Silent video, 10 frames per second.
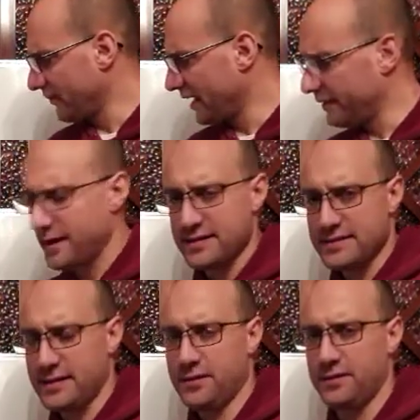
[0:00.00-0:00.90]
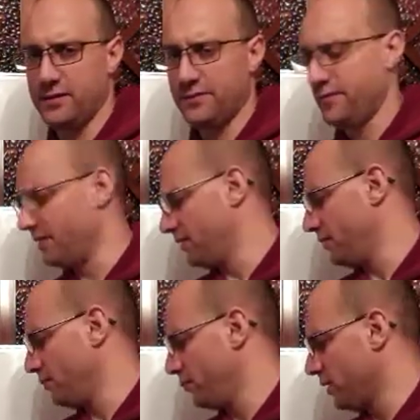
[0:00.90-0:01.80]
That is kind of
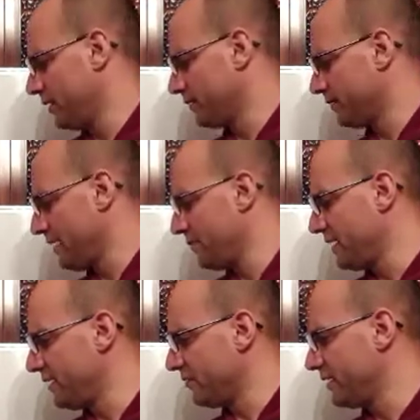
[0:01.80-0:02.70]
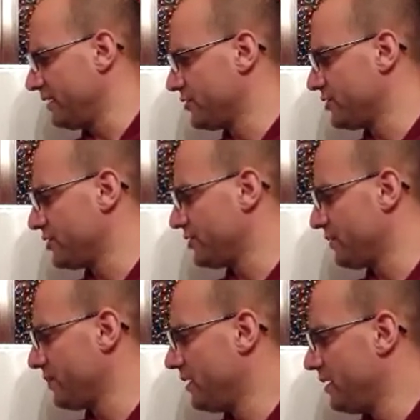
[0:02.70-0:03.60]
what can be a
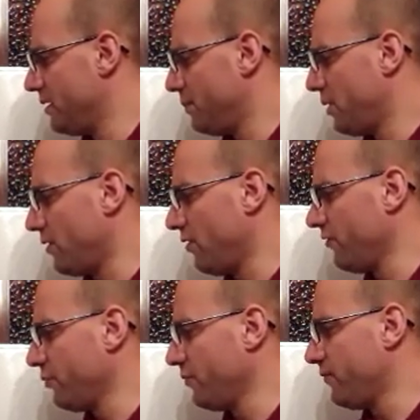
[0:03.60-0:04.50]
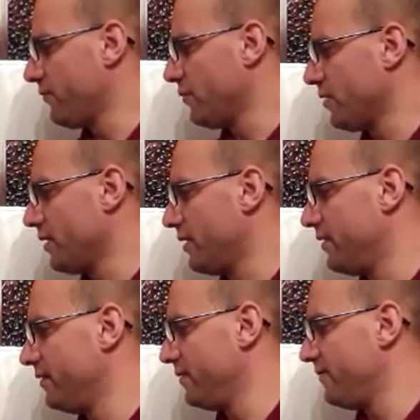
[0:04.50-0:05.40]
relationship, but also for
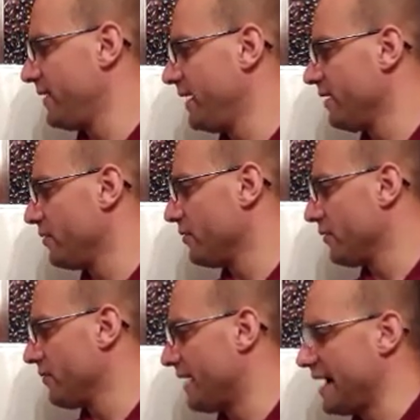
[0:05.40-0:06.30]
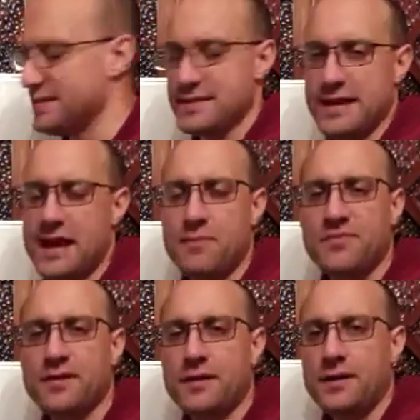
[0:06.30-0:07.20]
the failure of ice
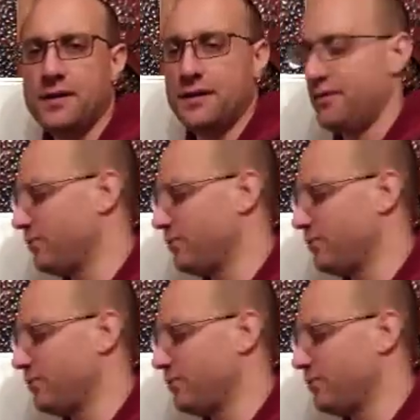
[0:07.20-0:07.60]
dams is